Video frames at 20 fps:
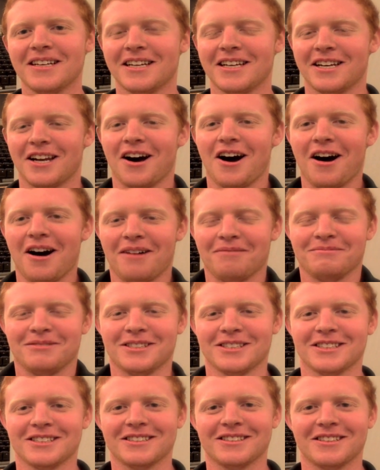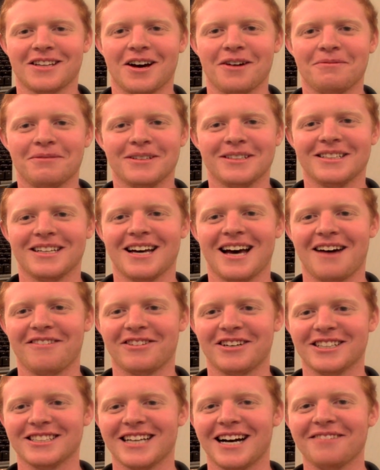you know, I'm just hoping to have a
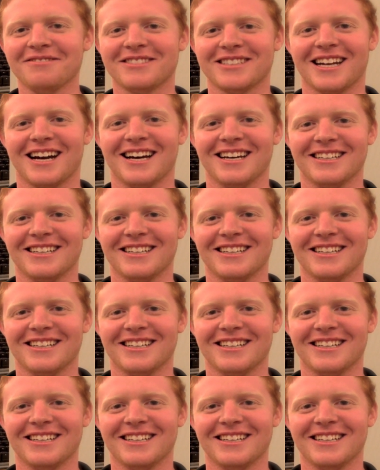good time tonight.